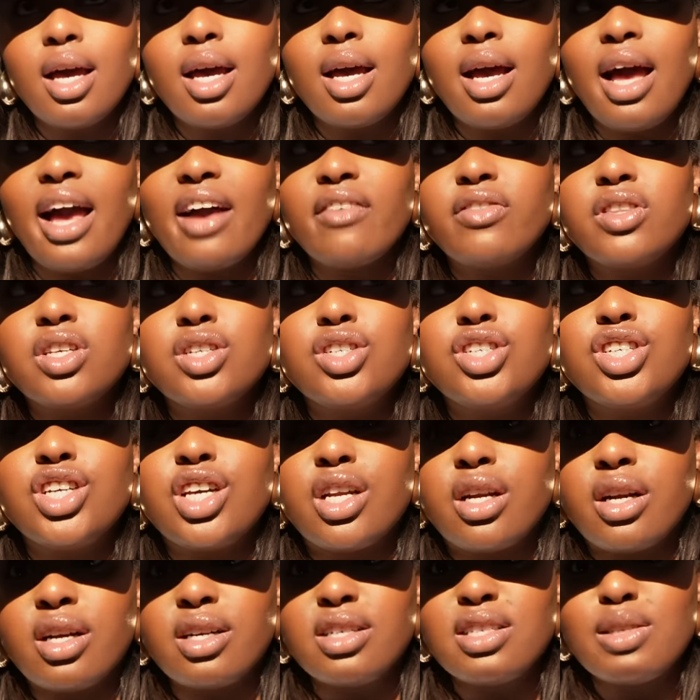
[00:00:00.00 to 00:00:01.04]
have the
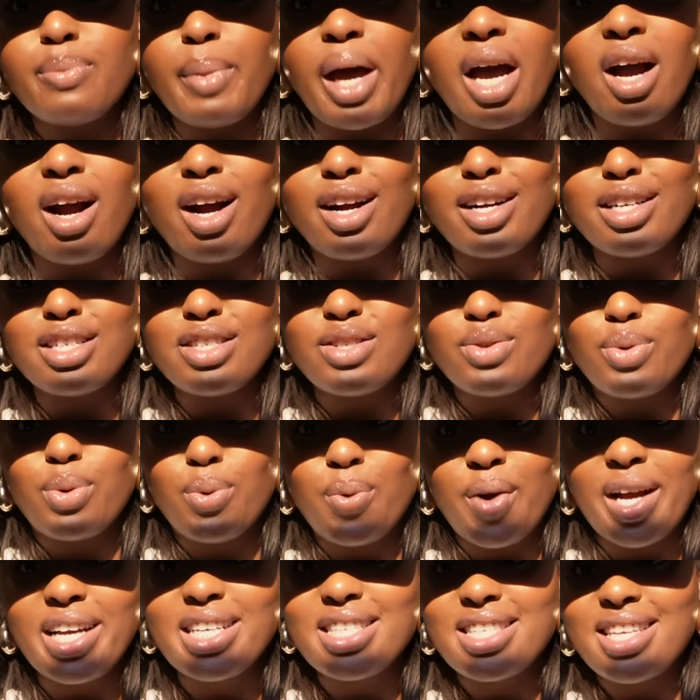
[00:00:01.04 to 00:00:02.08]
jitters, my heart is
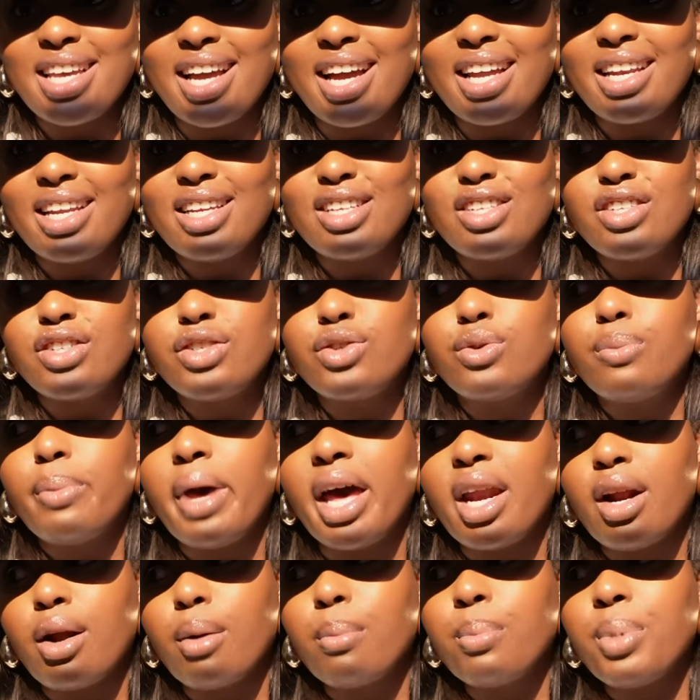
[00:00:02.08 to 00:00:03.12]
racing, I need to do
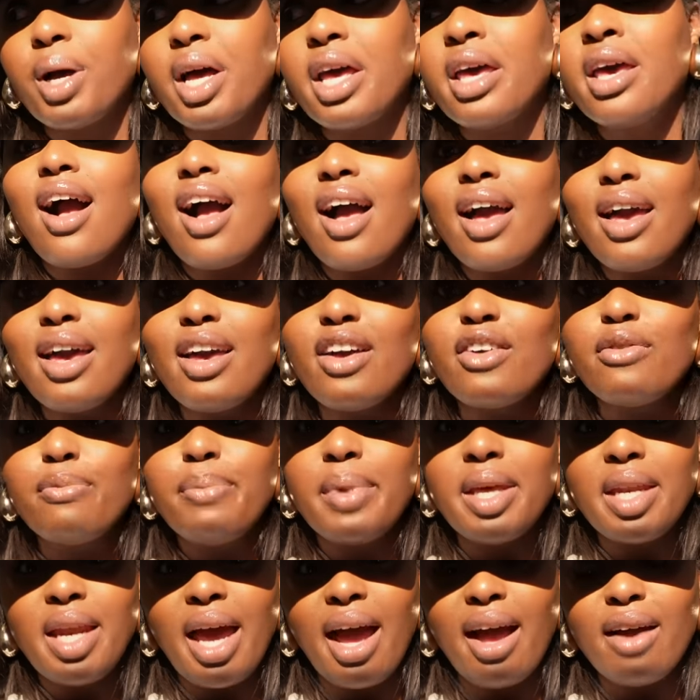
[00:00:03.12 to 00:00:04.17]
better. But I have
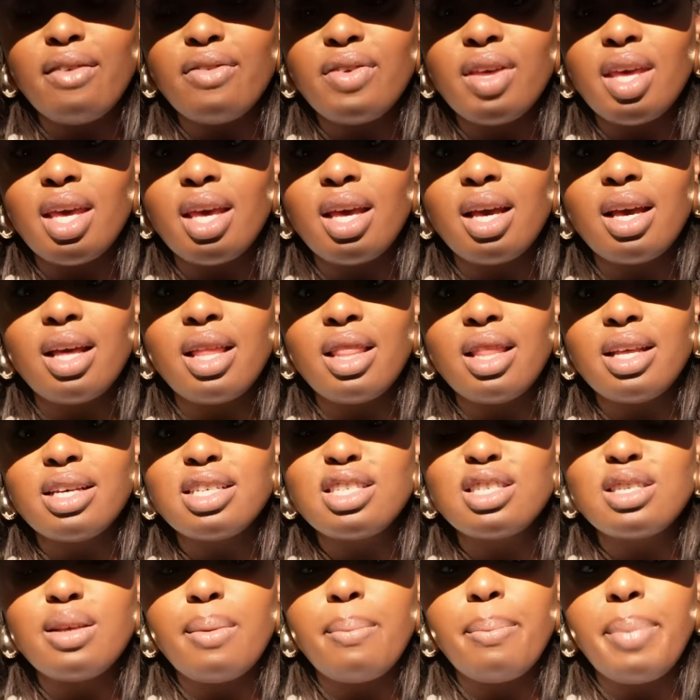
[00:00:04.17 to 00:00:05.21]
been having
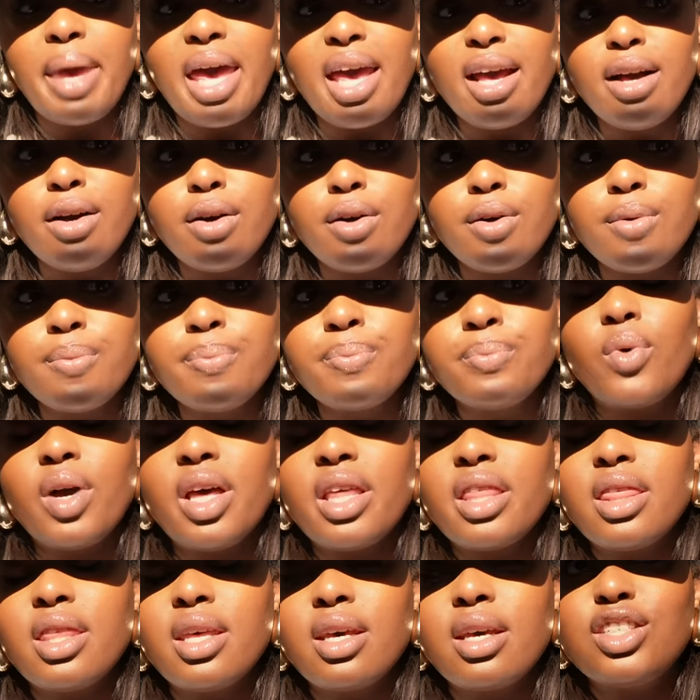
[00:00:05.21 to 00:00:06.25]
this bagel
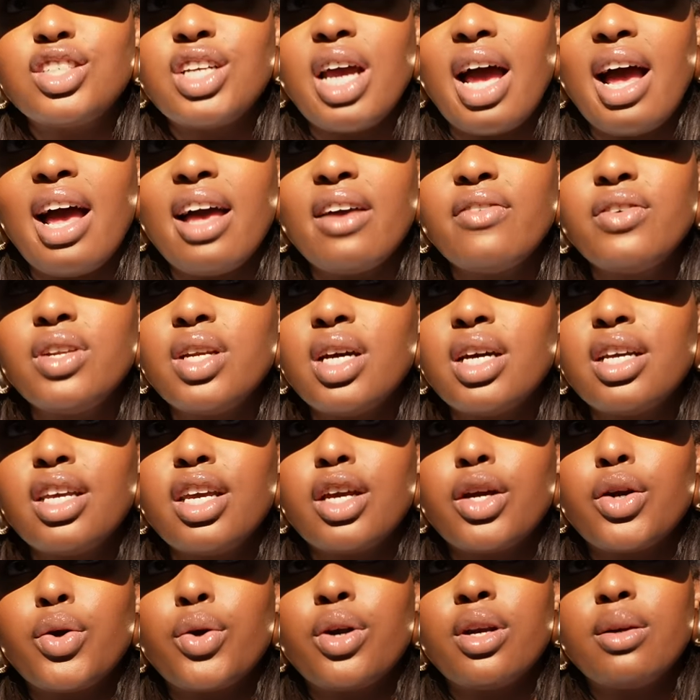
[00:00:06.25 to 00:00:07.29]
with chive and
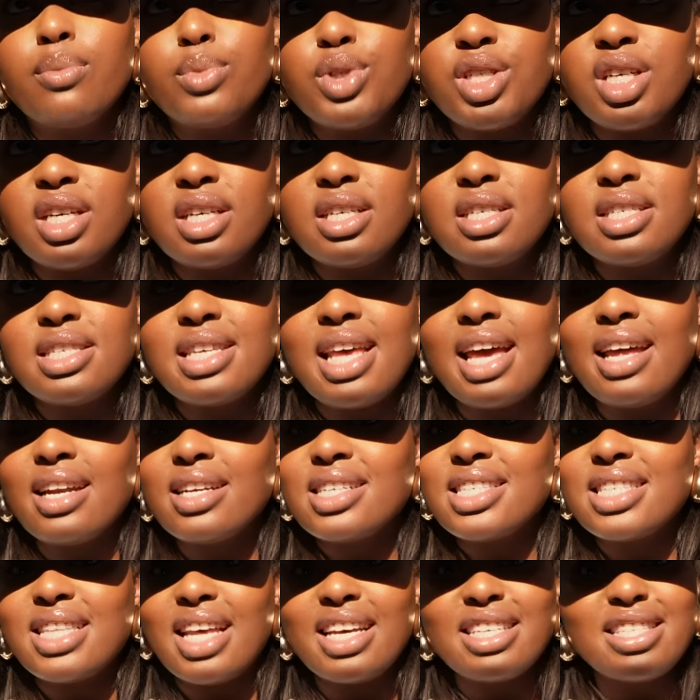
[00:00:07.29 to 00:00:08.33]
onion cream cheese and
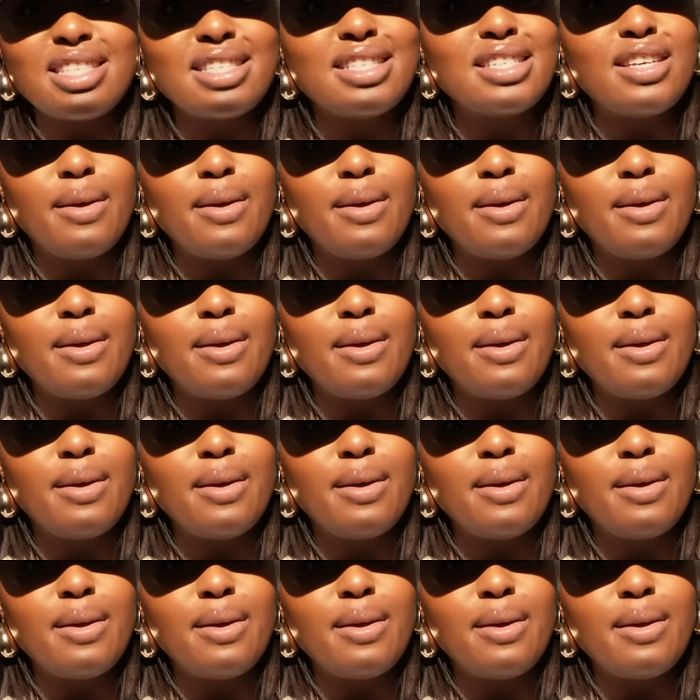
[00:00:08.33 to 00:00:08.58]
a slice of